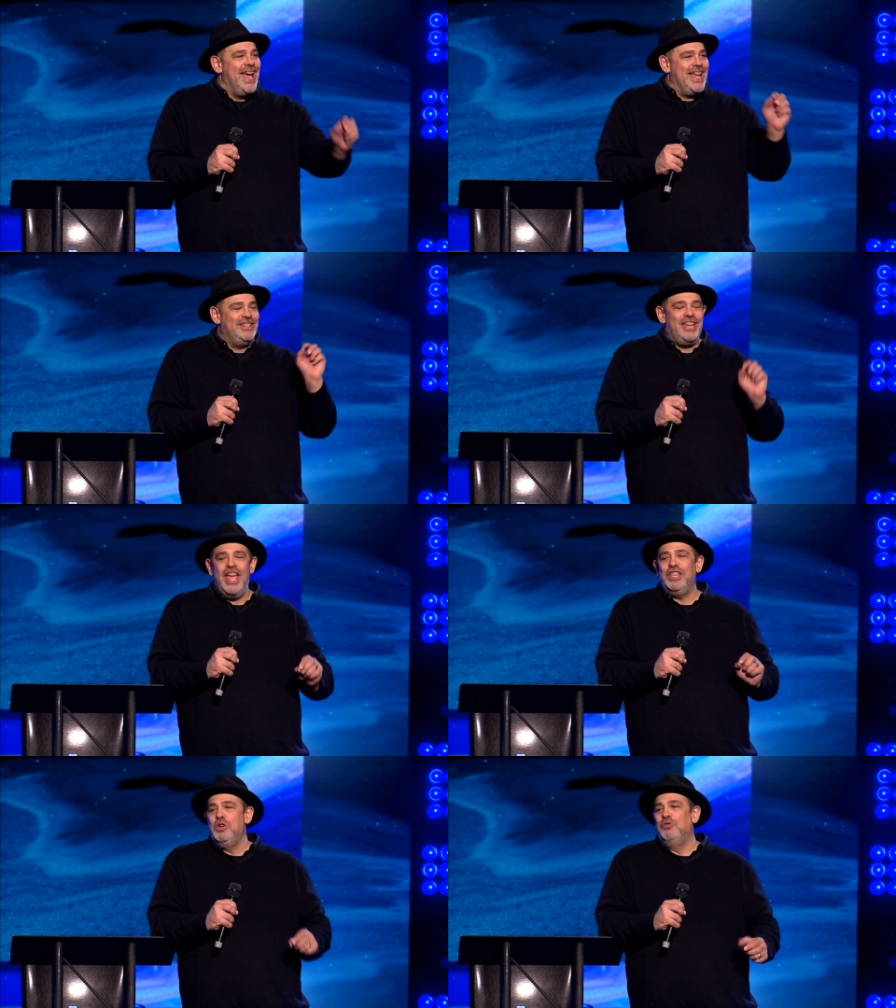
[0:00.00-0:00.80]
and
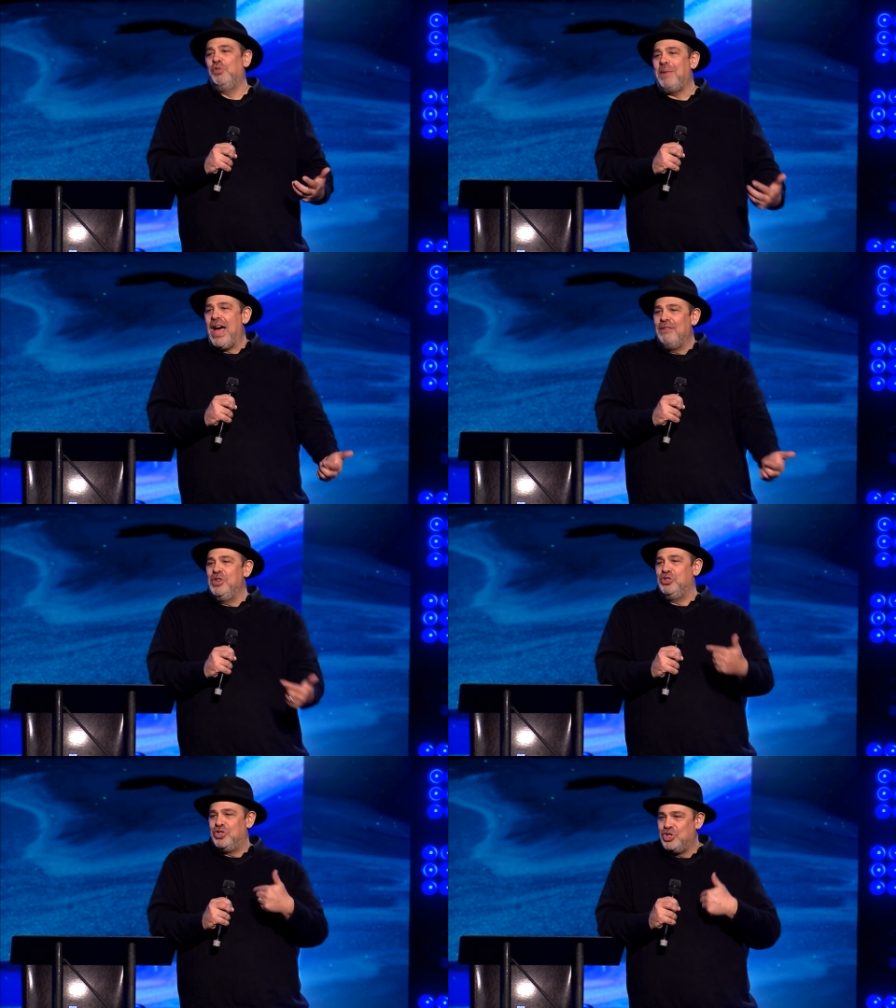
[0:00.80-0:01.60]
take you from
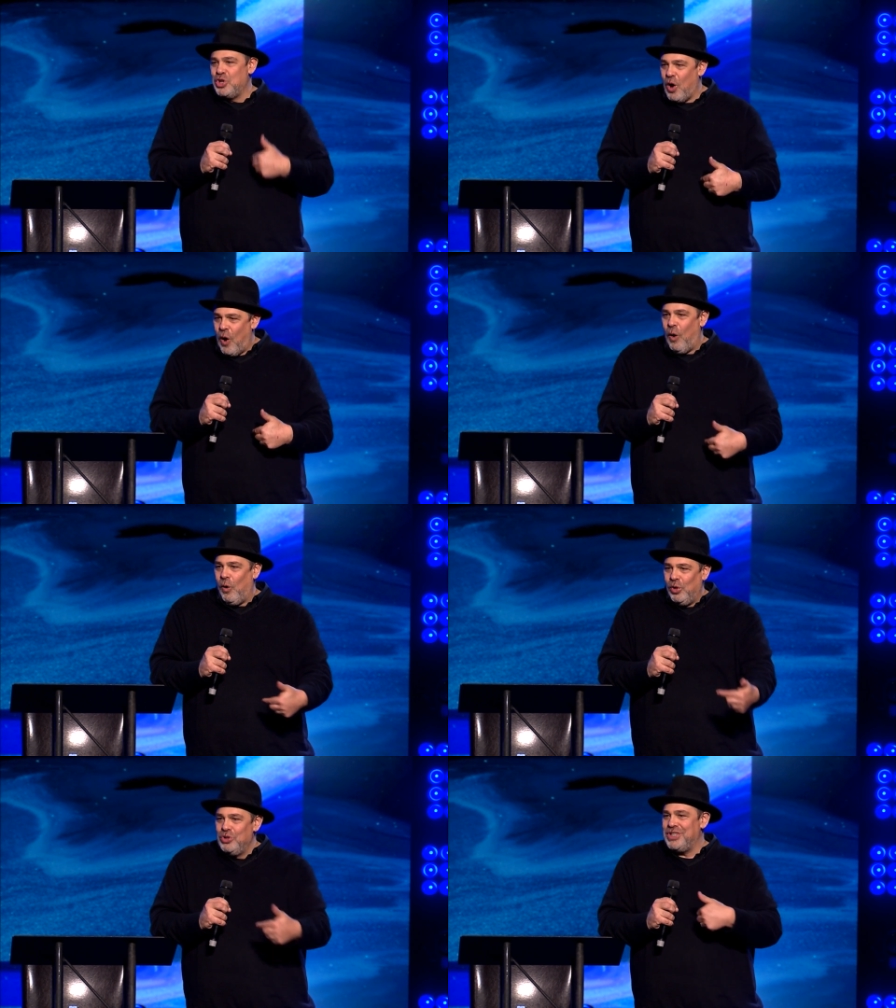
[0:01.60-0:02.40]
having so
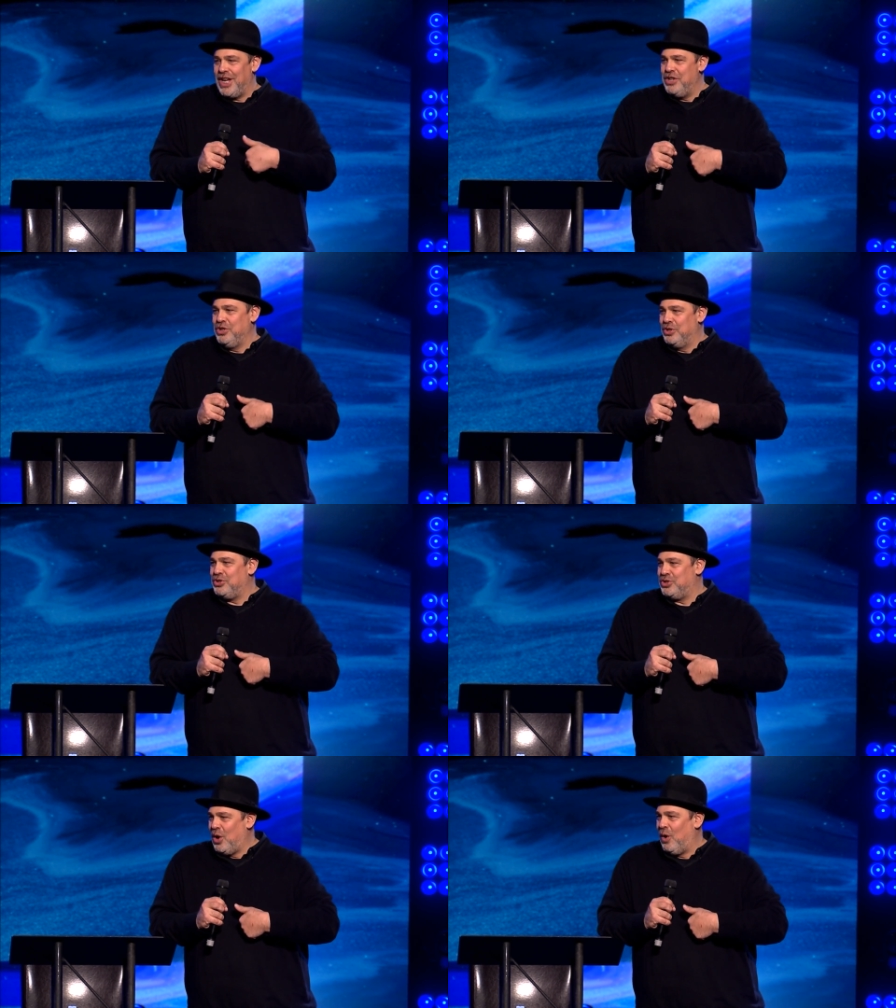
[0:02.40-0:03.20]
holes in your
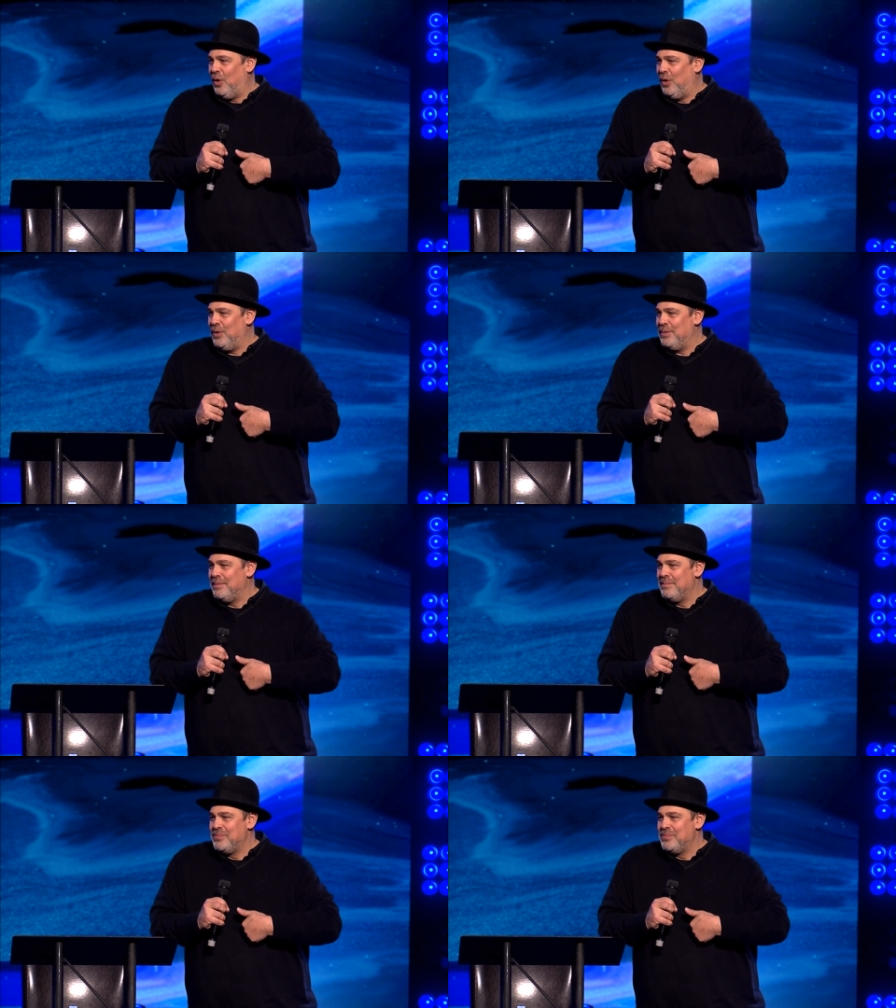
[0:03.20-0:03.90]
soul